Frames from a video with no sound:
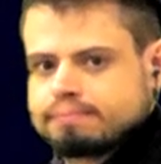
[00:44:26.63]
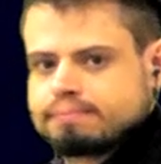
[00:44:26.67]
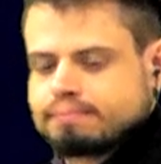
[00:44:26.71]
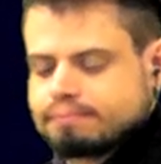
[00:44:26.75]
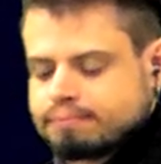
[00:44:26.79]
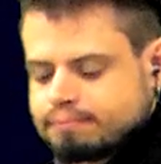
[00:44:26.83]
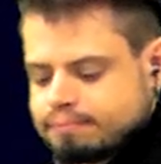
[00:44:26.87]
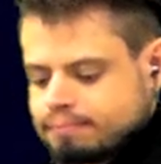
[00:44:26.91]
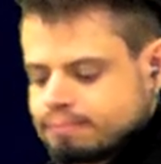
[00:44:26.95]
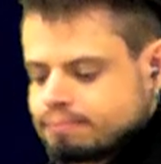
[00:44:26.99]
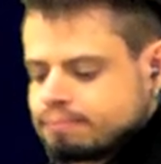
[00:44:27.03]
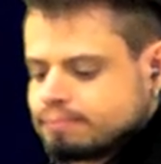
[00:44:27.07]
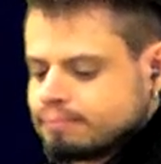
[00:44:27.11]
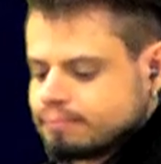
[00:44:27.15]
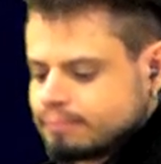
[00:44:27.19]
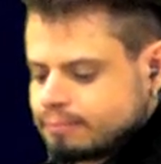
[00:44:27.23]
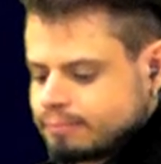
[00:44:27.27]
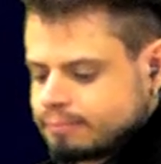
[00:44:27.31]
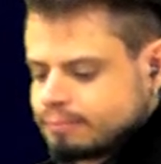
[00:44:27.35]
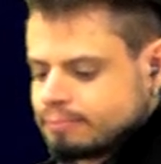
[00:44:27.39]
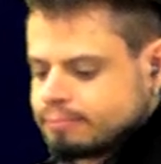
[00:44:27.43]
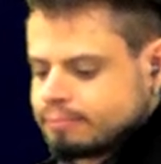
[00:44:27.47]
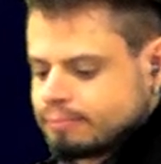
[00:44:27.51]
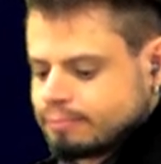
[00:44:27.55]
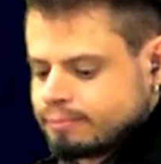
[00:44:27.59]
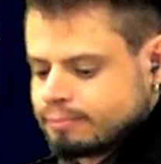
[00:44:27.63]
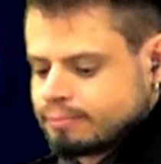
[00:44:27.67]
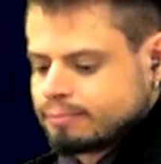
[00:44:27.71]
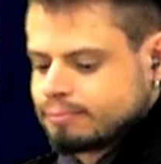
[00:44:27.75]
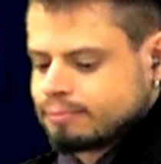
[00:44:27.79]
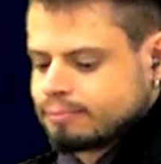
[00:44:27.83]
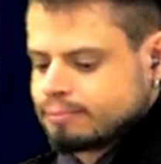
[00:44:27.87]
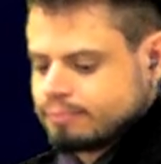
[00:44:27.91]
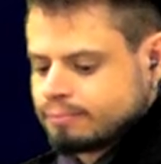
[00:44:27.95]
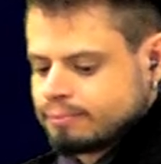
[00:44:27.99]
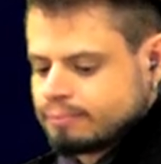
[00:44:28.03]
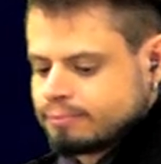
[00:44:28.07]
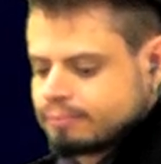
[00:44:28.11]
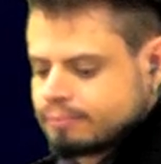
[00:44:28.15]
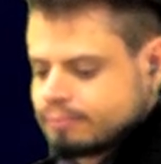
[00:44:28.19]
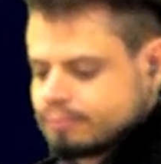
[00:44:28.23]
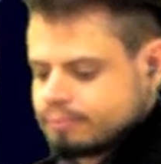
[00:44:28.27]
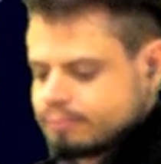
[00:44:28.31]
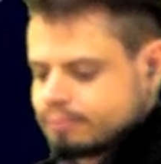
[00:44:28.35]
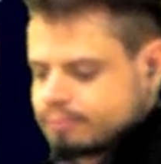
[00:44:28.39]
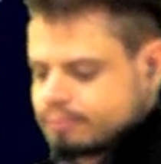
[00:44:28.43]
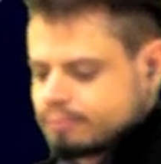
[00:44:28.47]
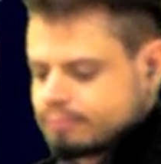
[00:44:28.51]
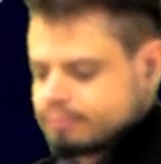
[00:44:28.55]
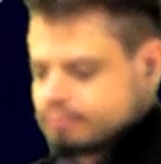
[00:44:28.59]

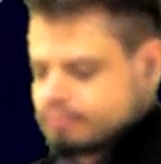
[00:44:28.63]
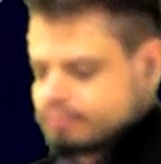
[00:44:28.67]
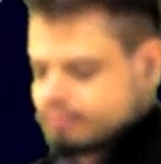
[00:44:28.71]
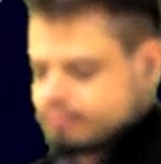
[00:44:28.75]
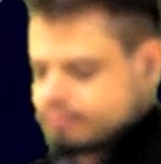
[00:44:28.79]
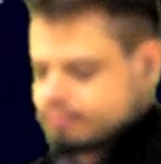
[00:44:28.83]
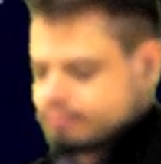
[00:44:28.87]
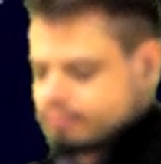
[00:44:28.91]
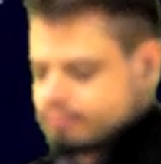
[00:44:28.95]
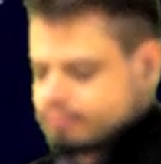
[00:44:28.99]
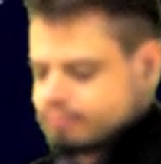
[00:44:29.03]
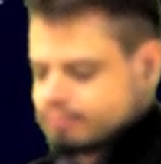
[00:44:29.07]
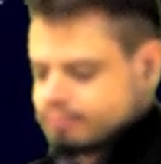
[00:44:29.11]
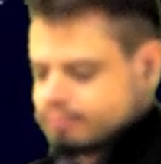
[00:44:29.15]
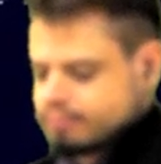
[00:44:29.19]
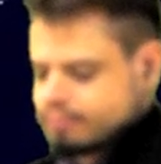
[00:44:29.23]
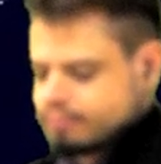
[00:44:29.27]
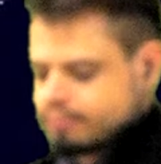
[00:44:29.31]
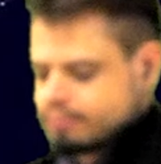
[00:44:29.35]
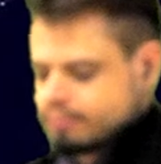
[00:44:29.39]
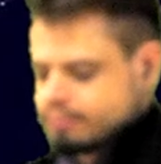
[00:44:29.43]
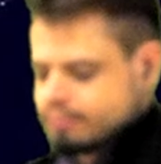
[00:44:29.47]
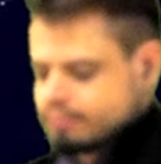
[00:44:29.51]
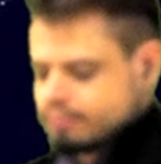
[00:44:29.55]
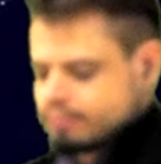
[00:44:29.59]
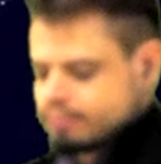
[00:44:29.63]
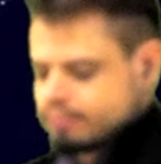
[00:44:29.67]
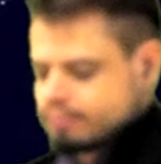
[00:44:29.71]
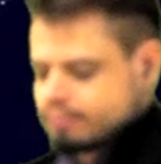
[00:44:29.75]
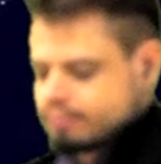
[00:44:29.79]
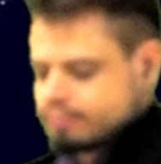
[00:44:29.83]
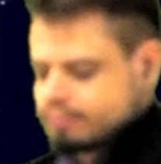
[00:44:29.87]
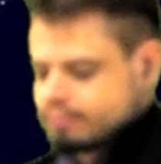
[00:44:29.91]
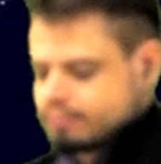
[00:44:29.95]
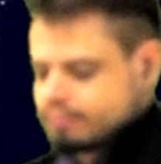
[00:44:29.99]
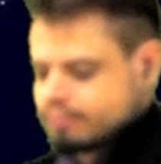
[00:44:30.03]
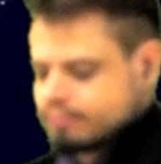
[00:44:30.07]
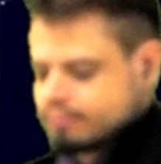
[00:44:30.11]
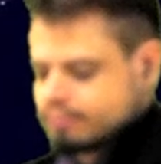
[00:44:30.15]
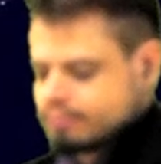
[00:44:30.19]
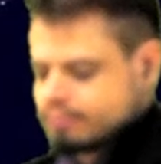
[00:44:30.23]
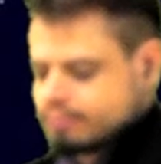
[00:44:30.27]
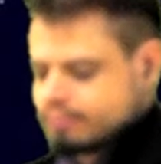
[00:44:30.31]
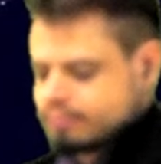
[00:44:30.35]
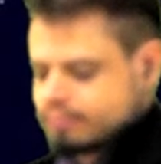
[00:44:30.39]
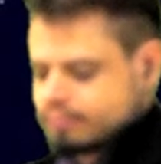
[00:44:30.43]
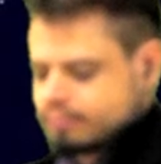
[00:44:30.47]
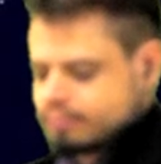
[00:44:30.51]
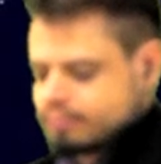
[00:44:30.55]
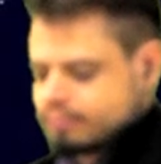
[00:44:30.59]

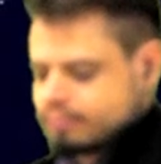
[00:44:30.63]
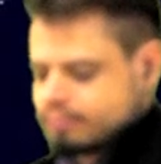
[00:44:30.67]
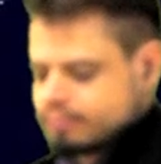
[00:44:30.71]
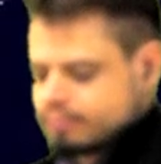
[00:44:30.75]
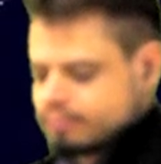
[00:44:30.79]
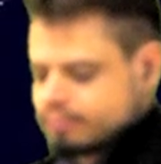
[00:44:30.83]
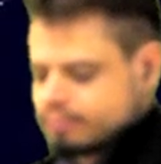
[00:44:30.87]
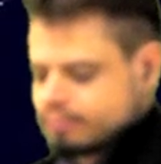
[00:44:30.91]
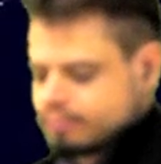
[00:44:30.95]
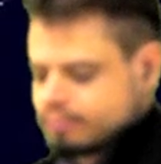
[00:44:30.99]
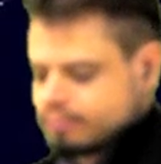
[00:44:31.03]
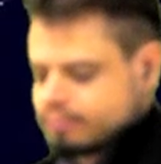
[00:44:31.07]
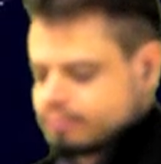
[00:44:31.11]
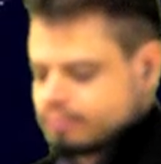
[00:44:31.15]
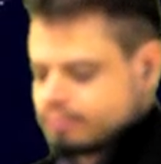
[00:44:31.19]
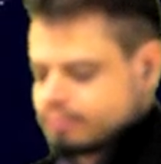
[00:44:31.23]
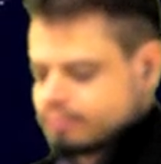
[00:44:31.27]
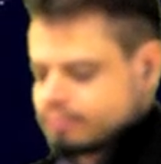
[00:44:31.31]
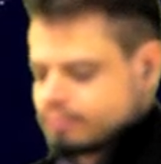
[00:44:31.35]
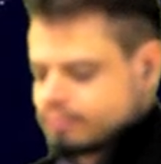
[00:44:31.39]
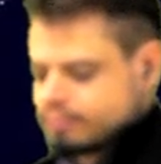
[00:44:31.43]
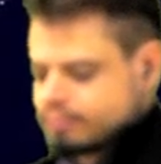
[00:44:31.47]
(not speaking)